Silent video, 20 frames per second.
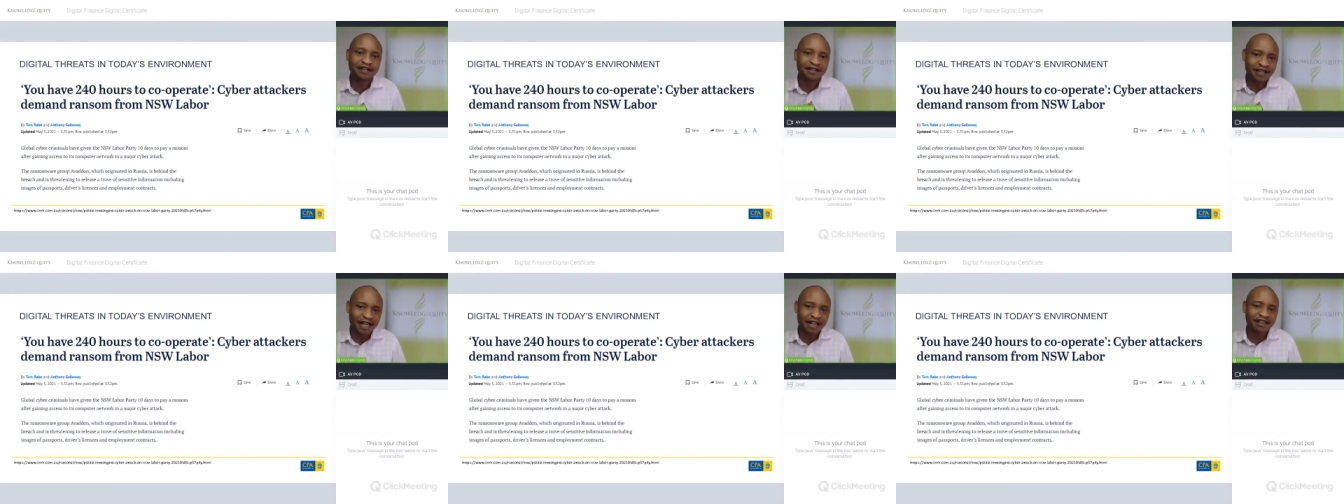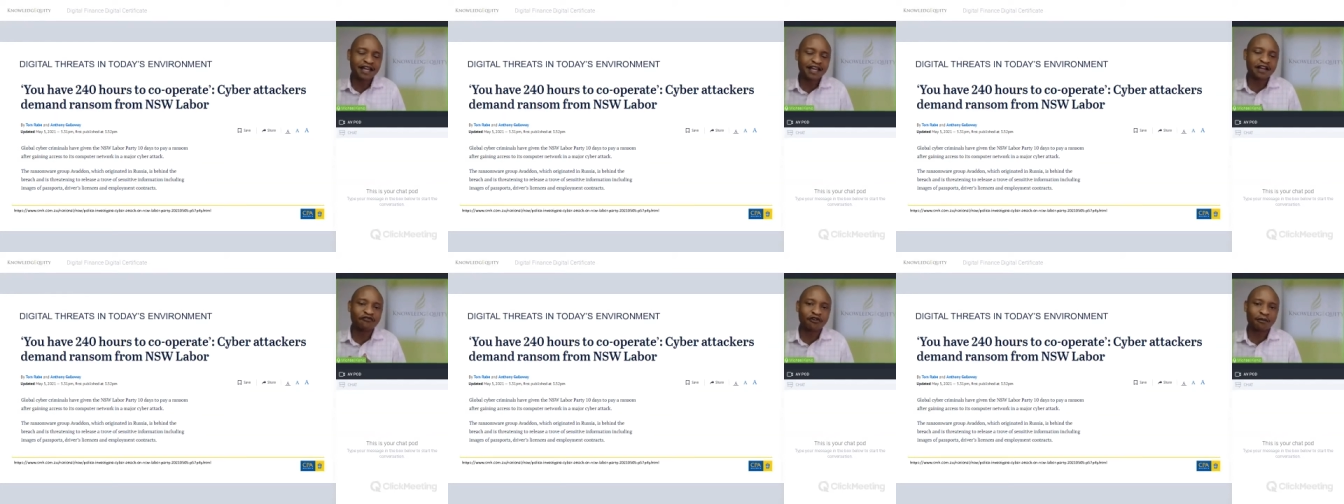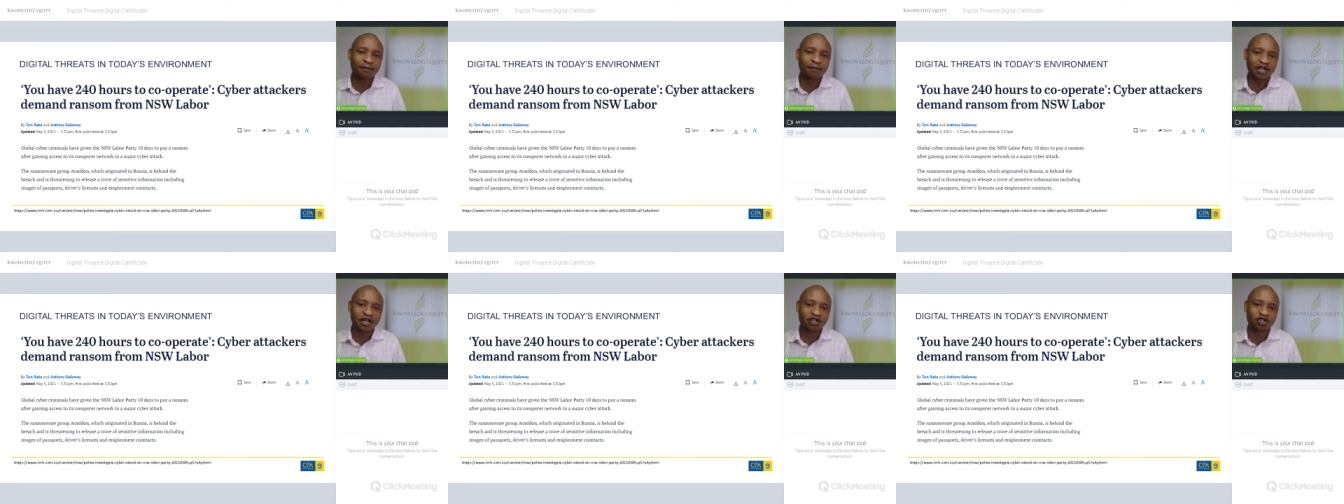then the
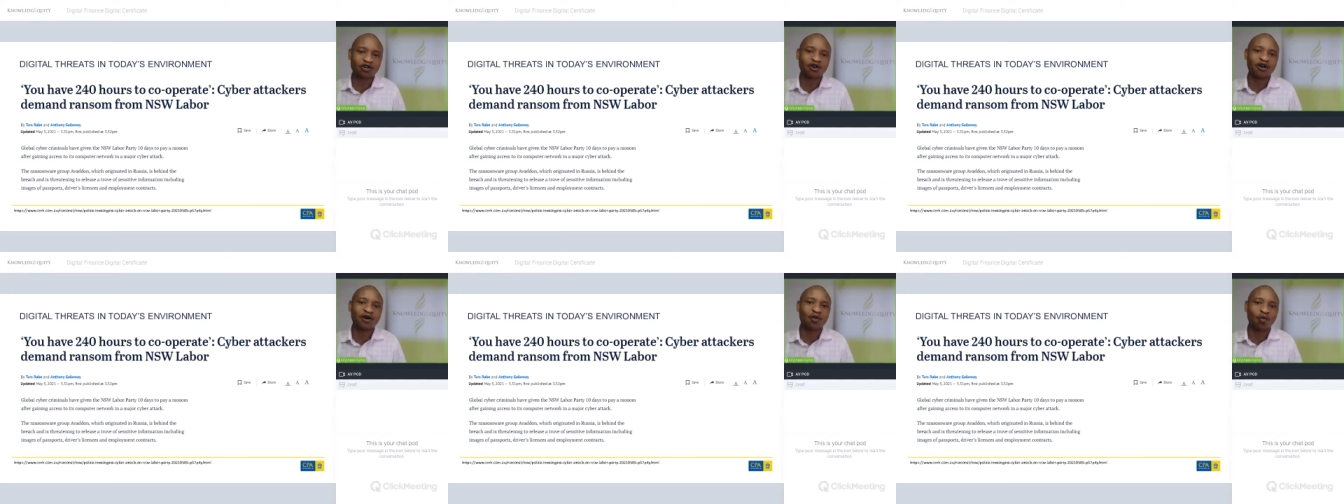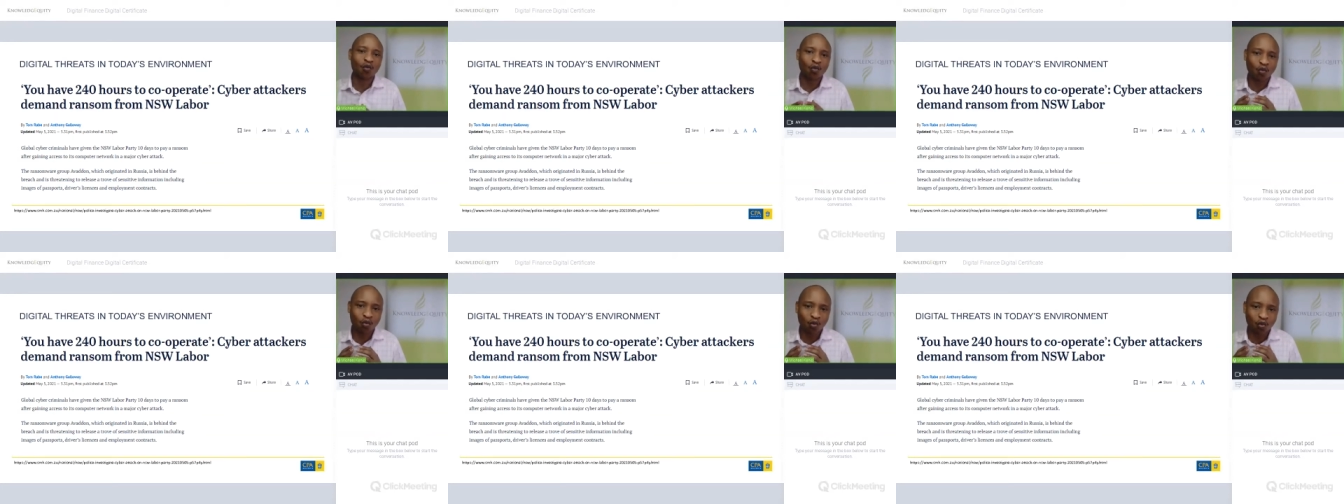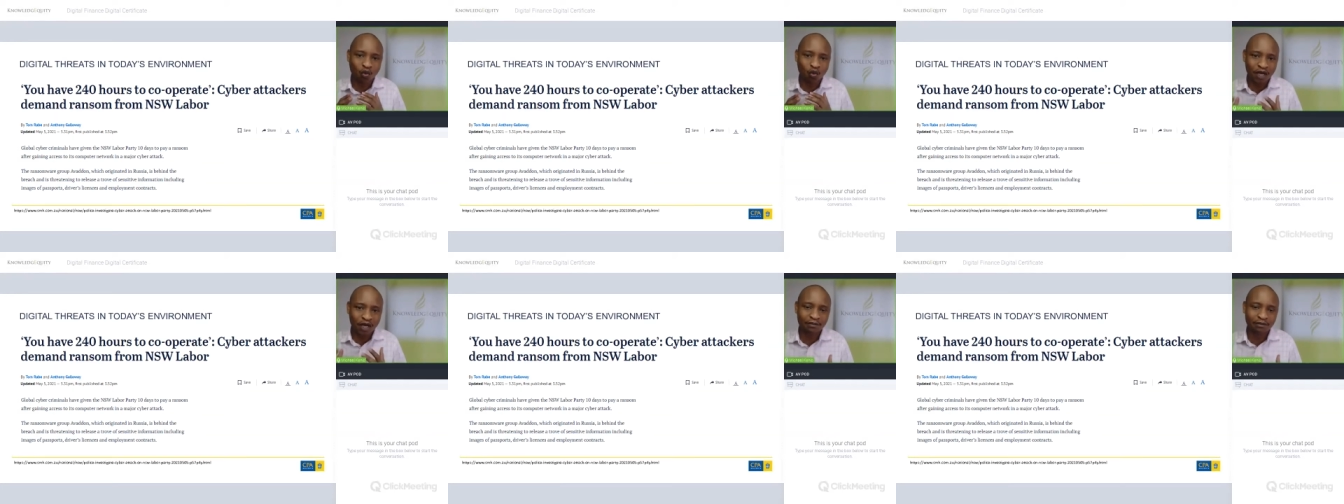information
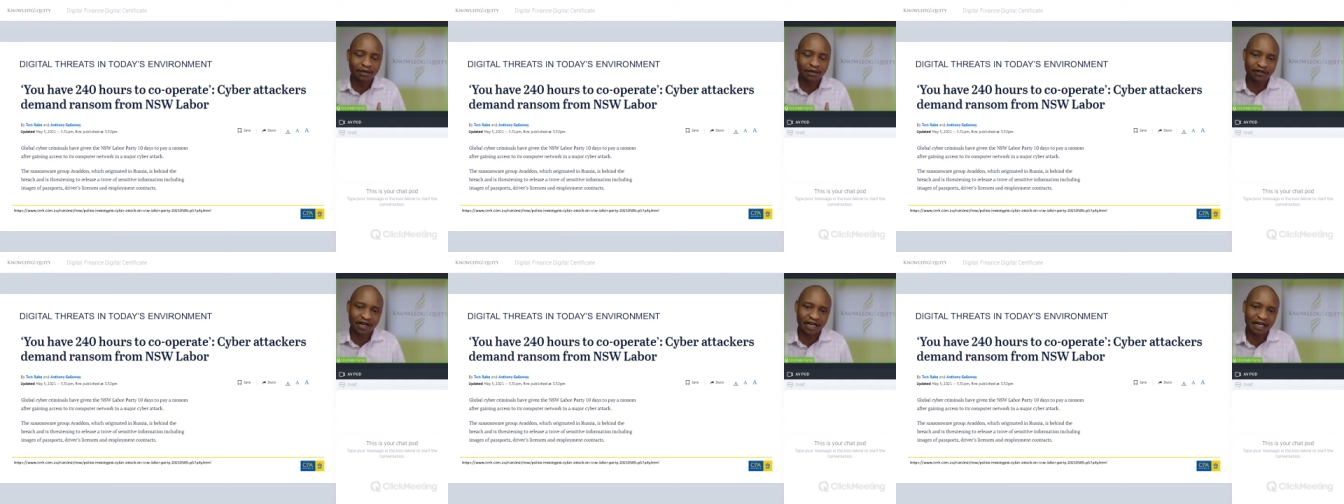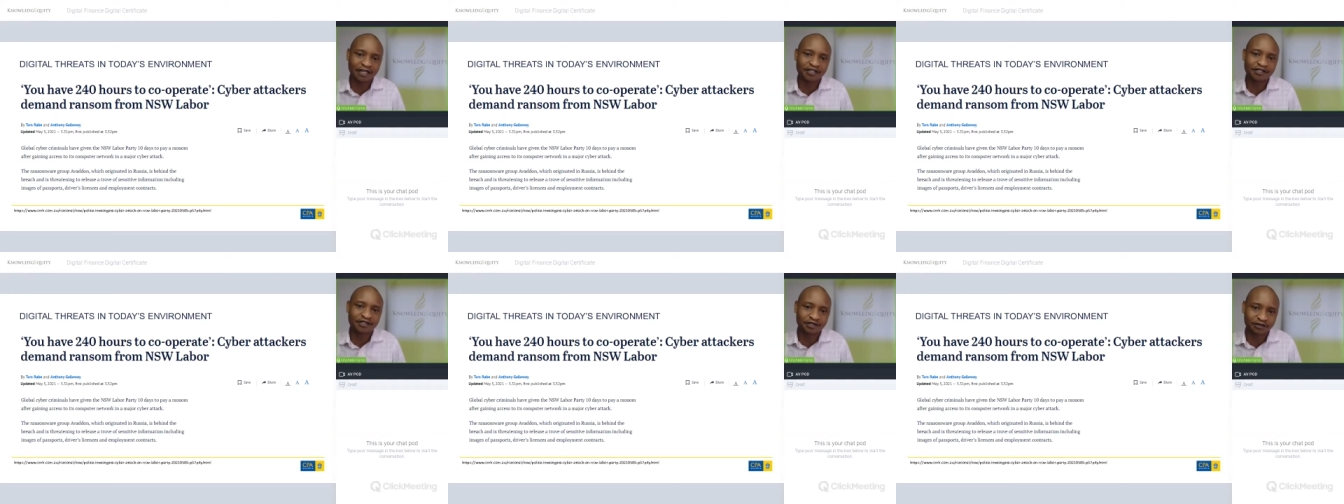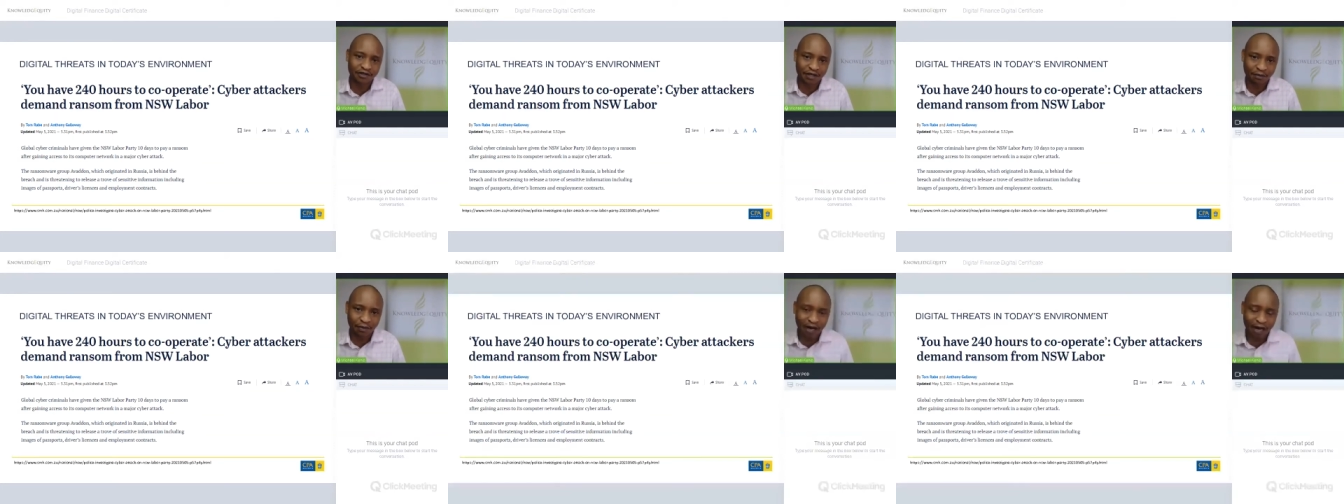will be released
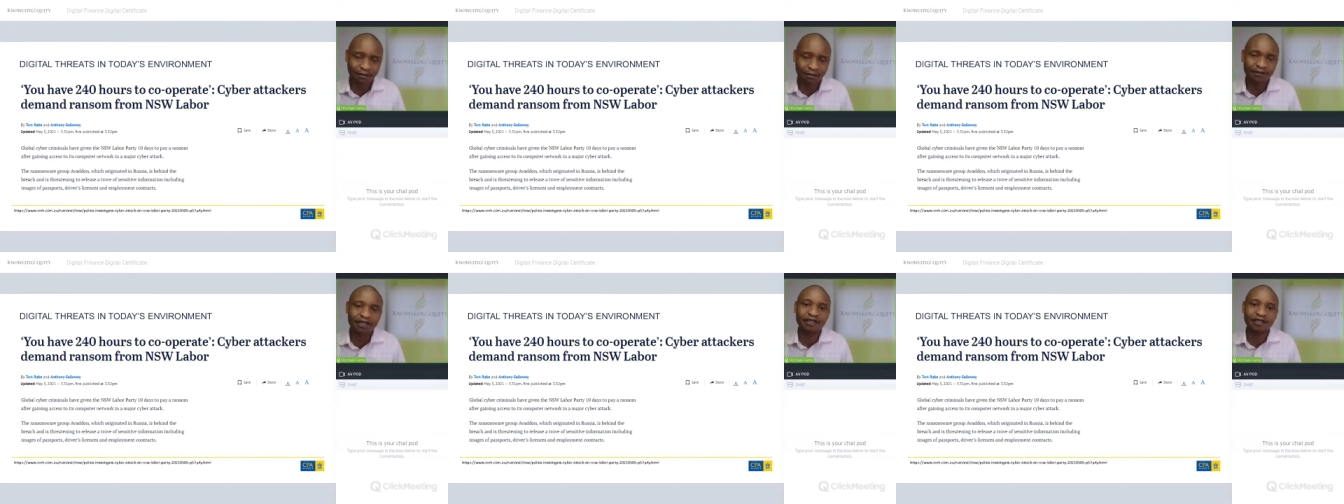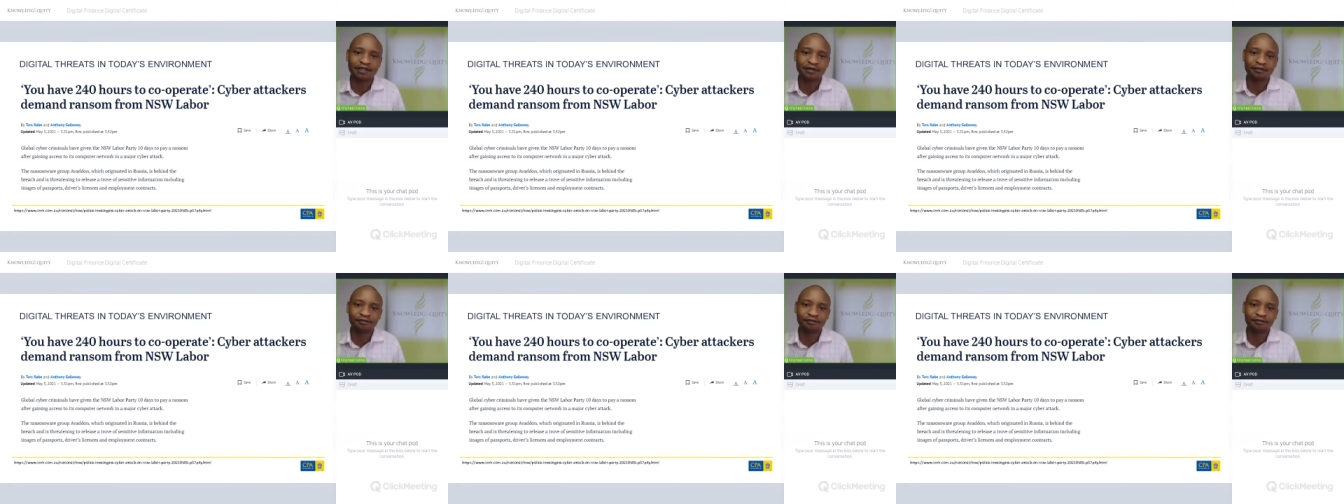to the public.